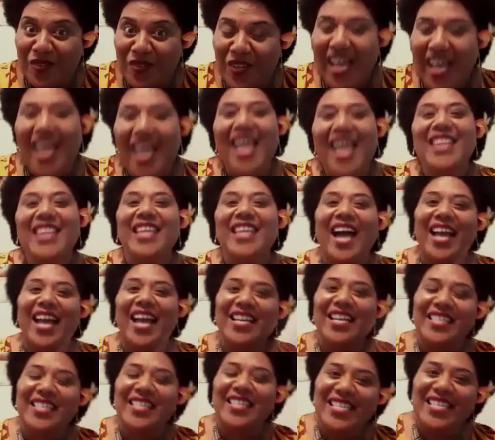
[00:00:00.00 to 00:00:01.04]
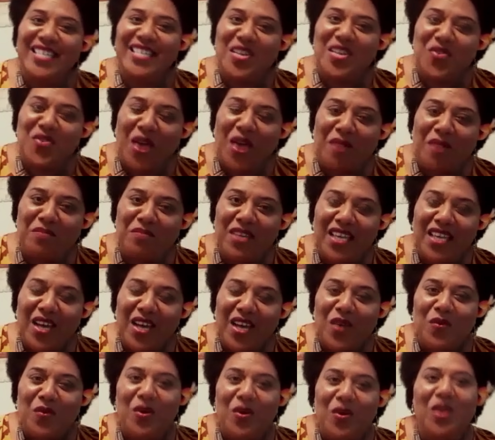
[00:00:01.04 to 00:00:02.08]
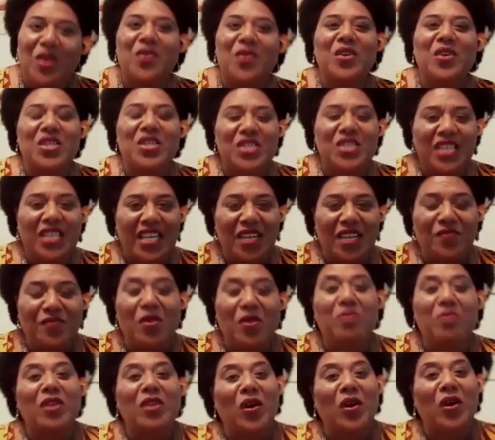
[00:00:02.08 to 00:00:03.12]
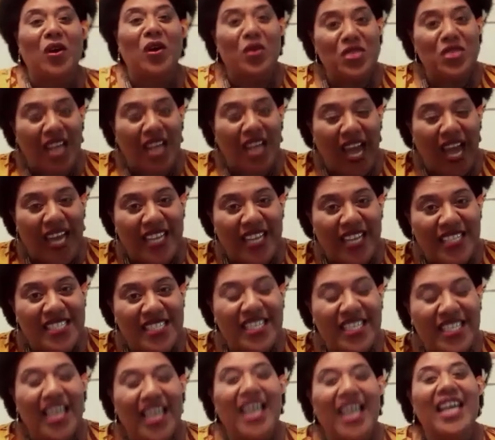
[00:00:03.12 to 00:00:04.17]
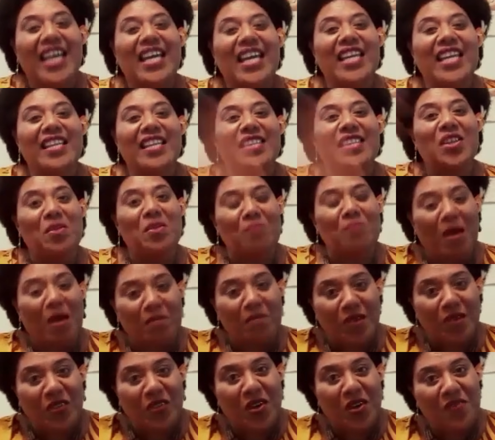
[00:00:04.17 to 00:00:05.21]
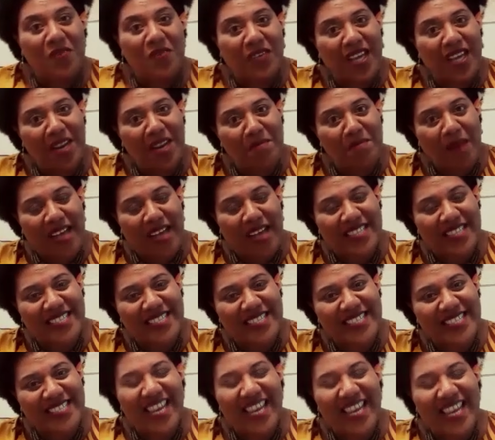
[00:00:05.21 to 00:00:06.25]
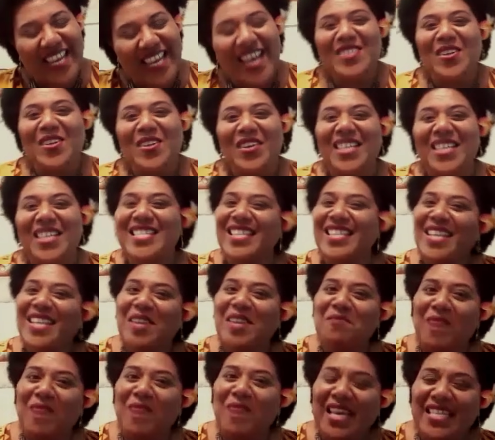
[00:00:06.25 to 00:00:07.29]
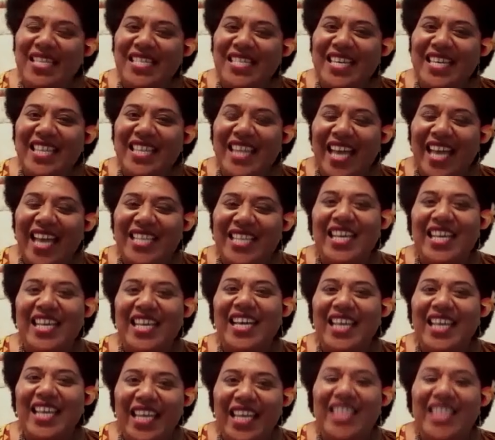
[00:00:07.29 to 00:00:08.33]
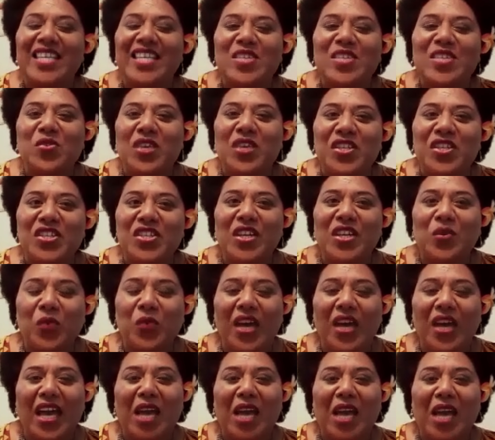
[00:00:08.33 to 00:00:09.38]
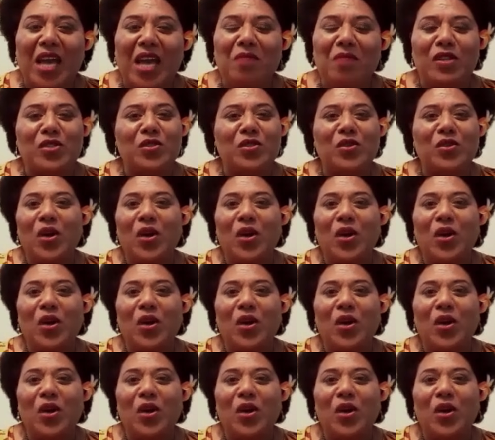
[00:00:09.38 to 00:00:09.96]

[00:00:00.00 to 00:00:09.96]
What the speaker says: and the islanders in Rambi were originally from the Ocean Islands in the Republic of Kiribati. So isn't that amazing that in this region, we're able to